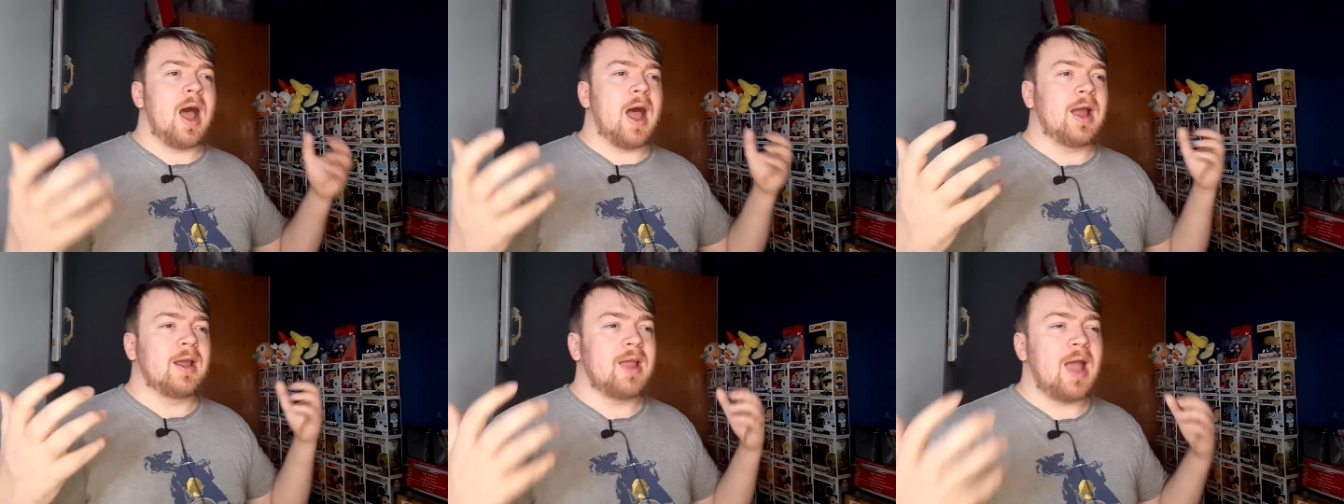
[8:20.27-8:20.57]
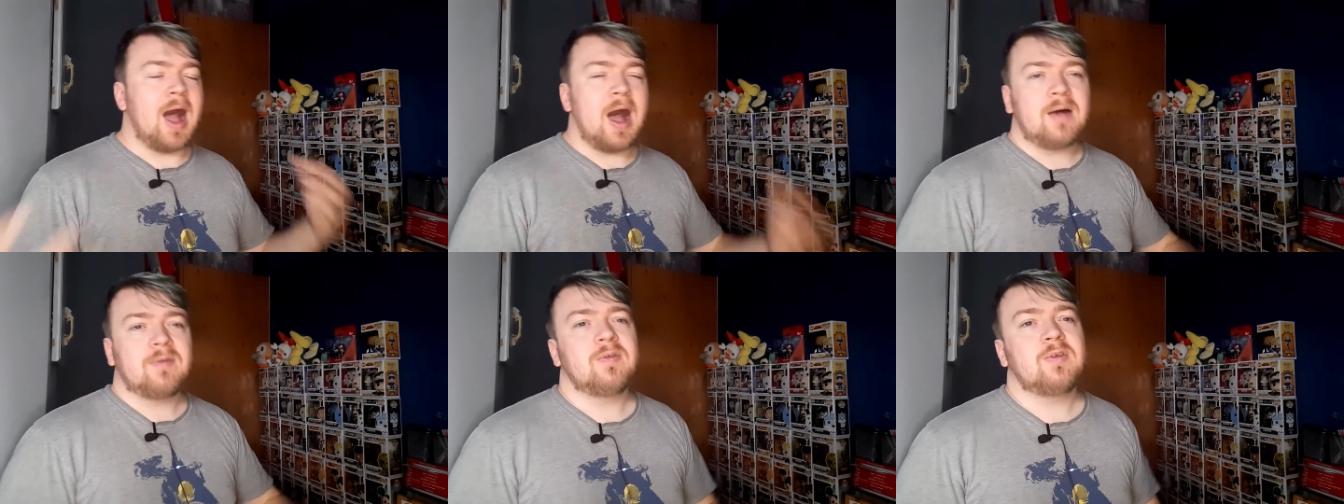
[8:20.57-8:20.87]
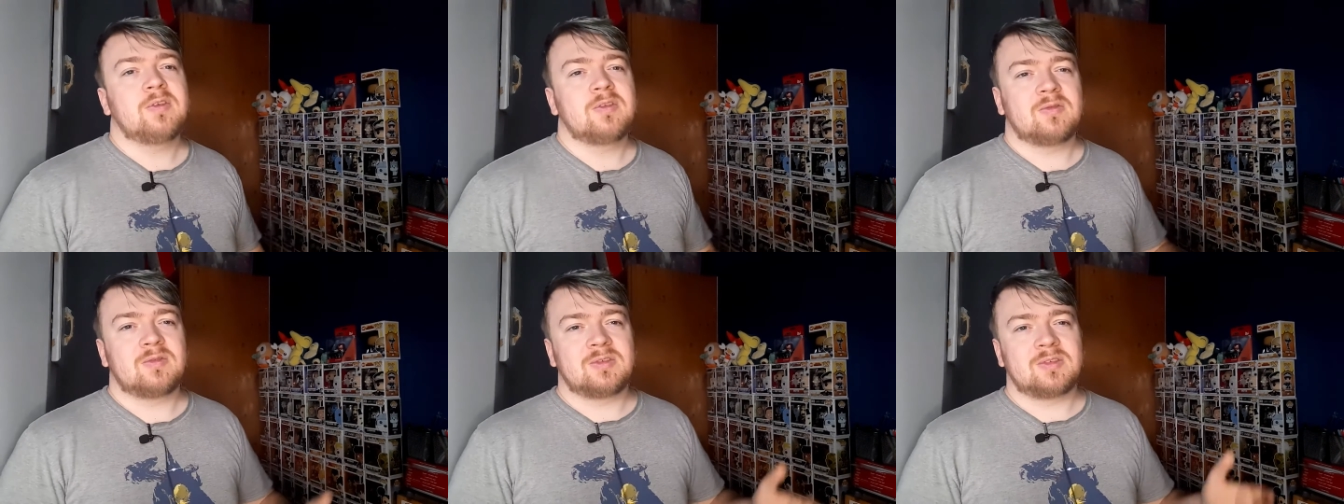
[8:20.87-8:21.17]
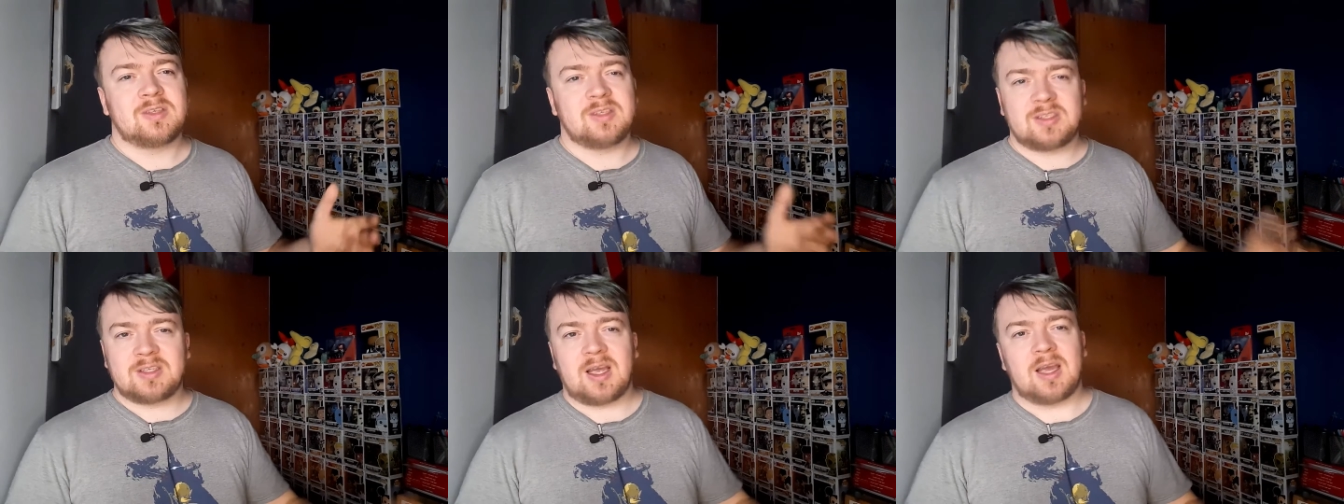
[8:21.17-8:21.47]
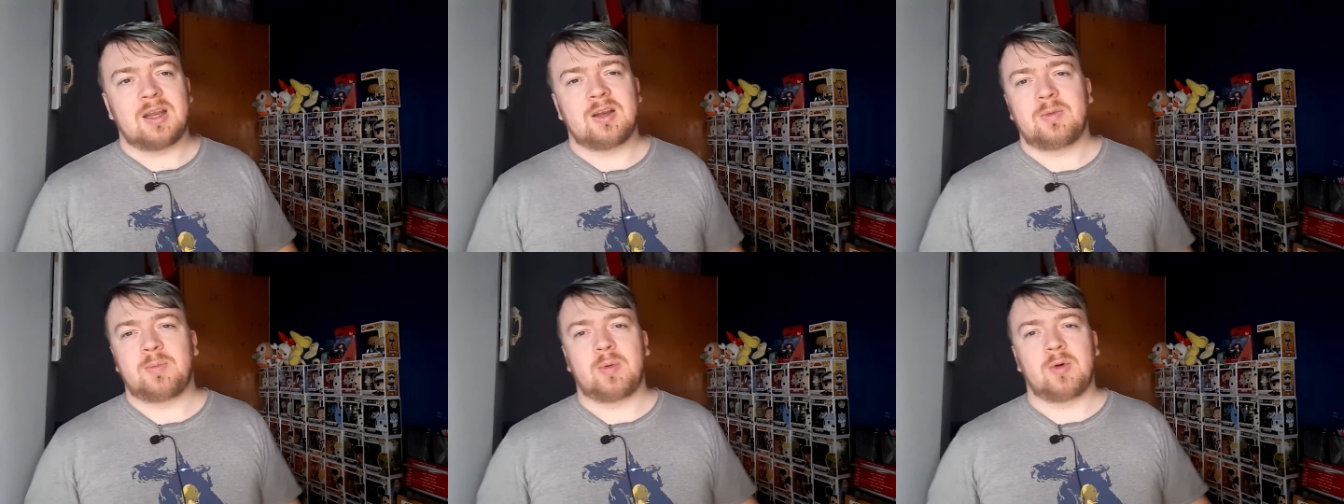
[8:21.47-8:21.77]
I haven't
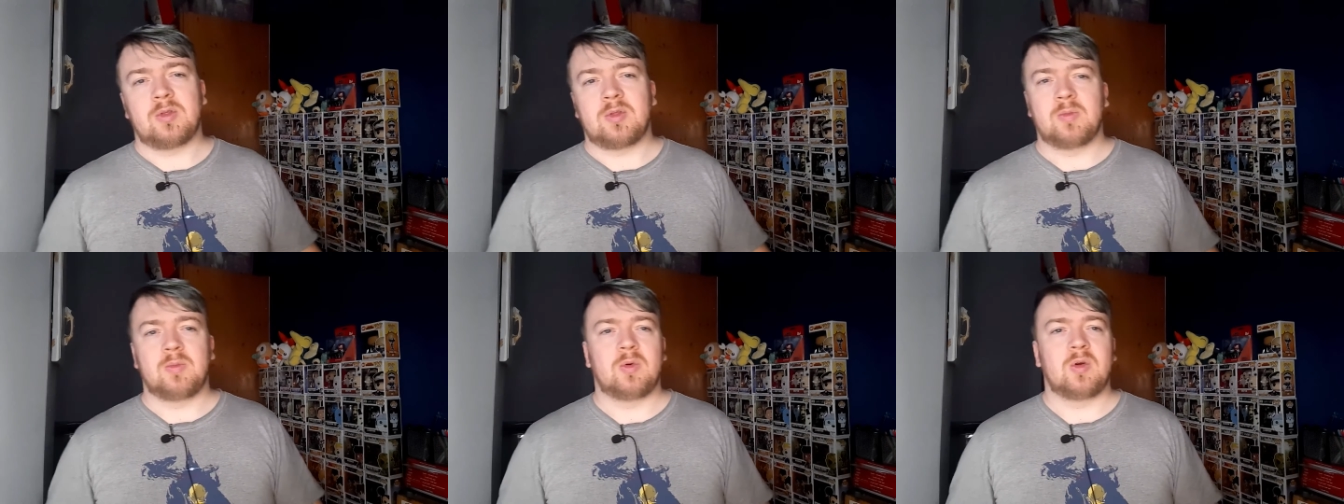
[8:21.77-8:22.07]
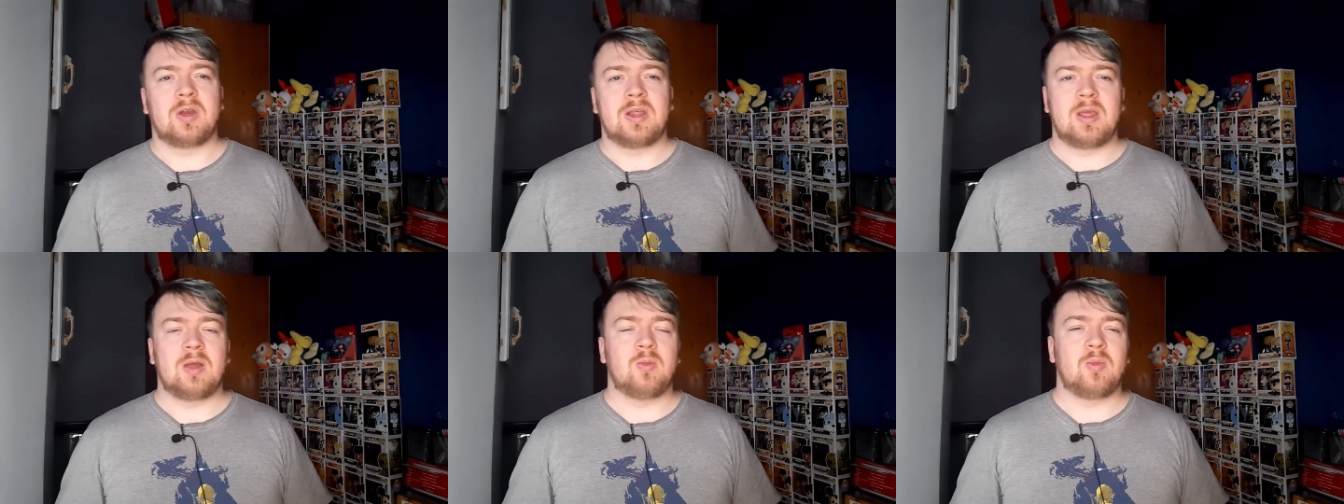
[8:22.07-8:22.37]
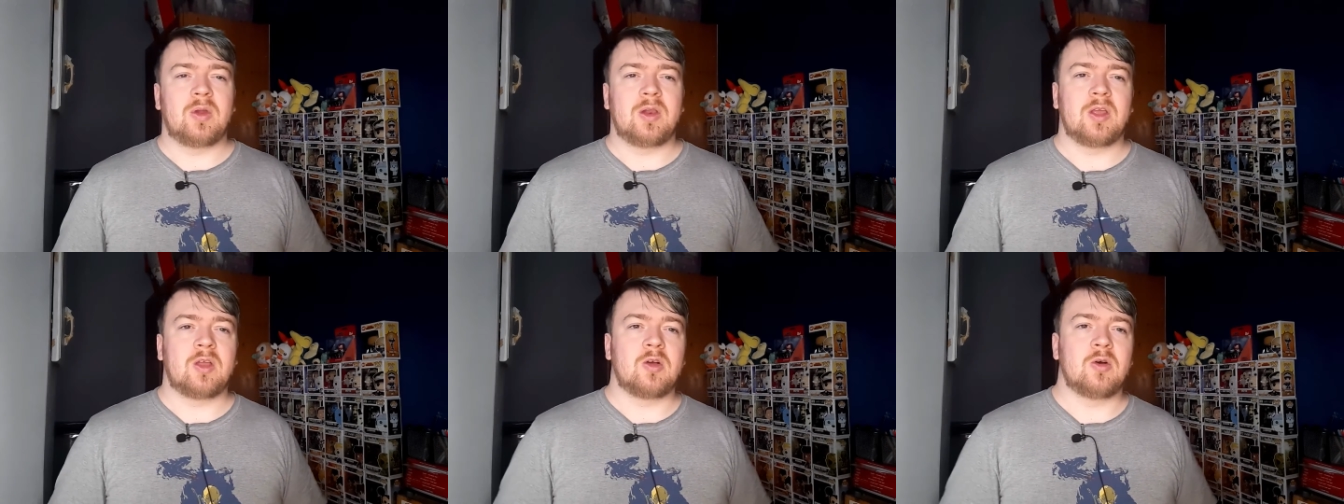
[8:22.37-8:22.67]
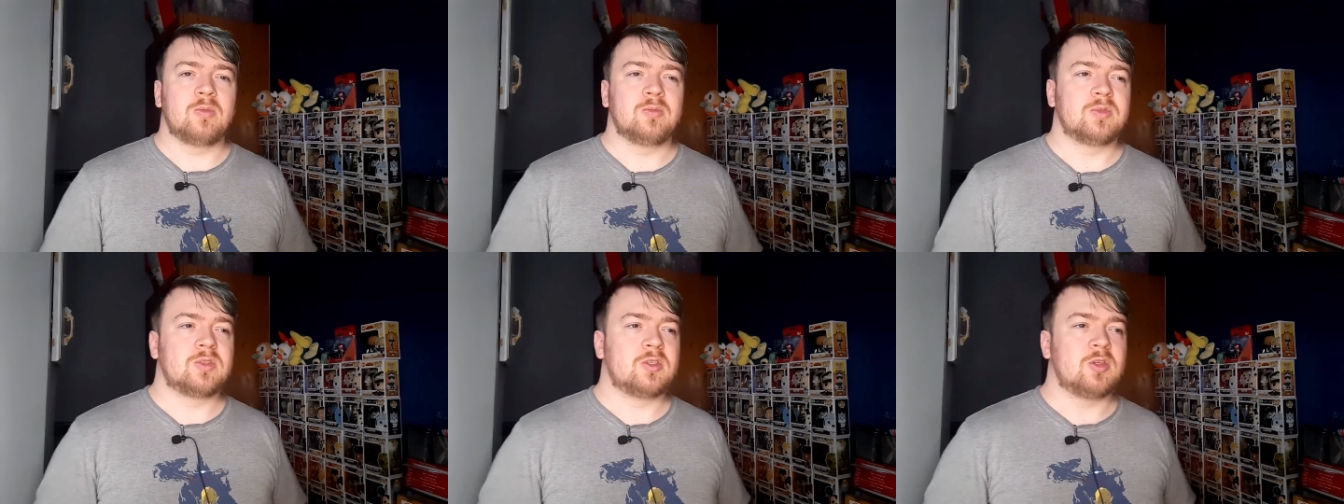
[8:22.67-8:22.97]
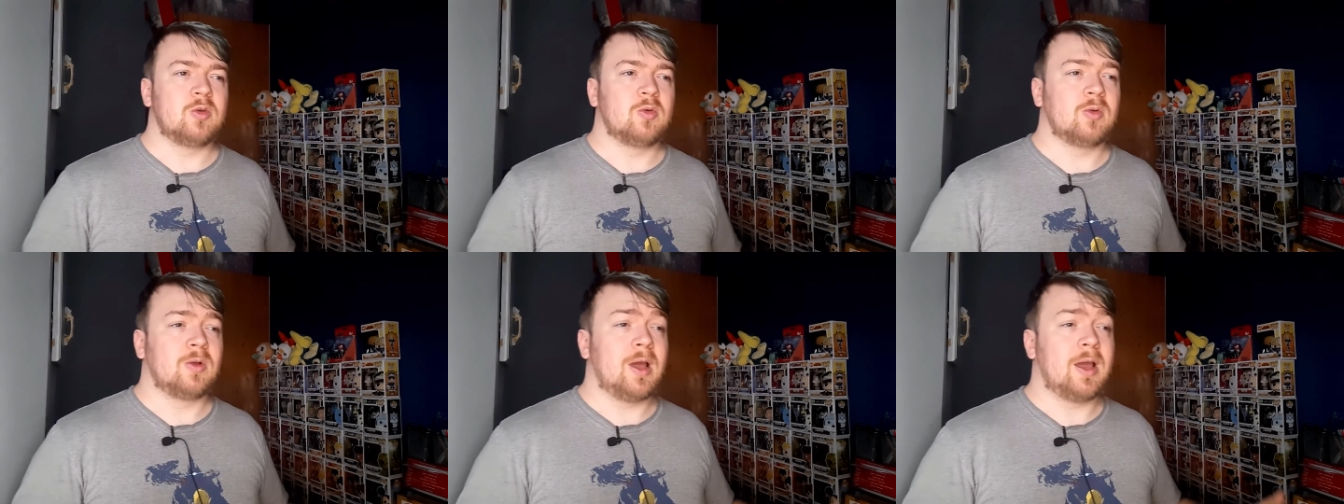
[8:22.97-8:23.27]
decided to put the money in when it comes
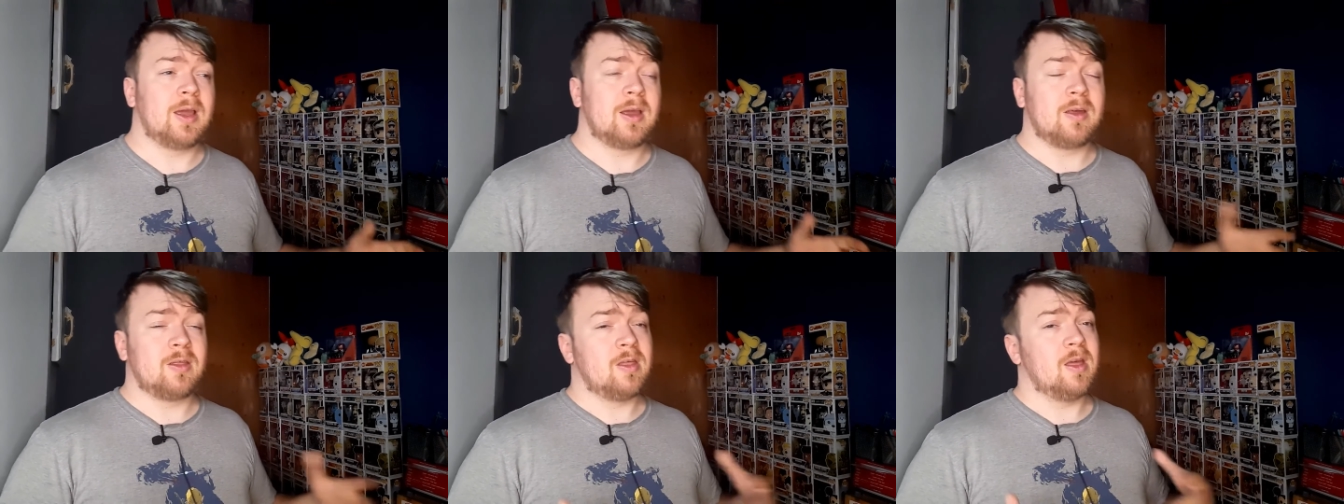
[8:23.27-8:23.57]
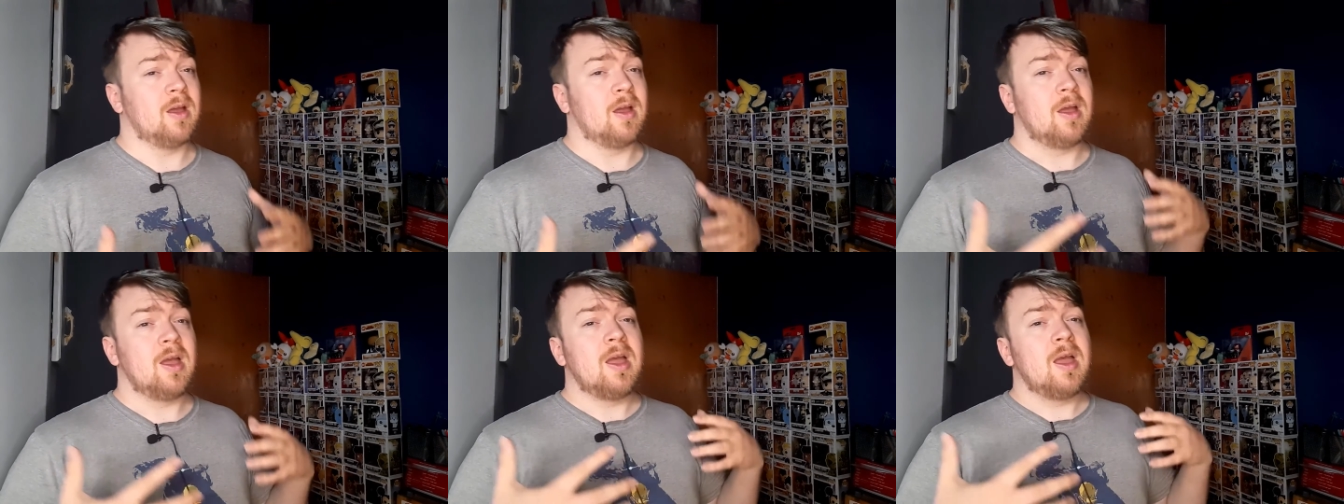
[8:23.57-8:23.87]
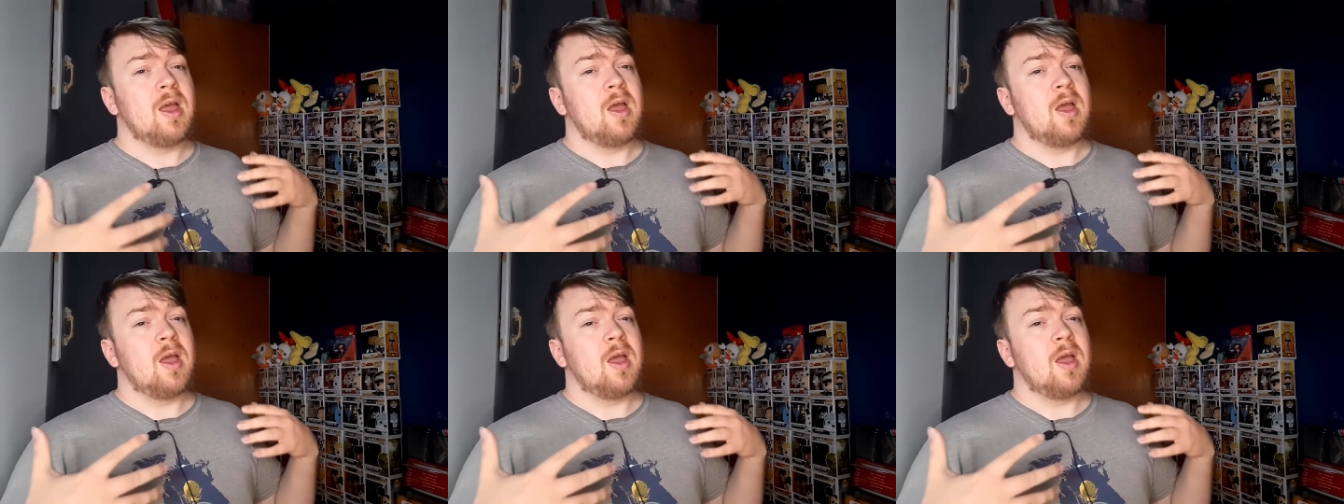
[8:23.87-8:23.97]
to like the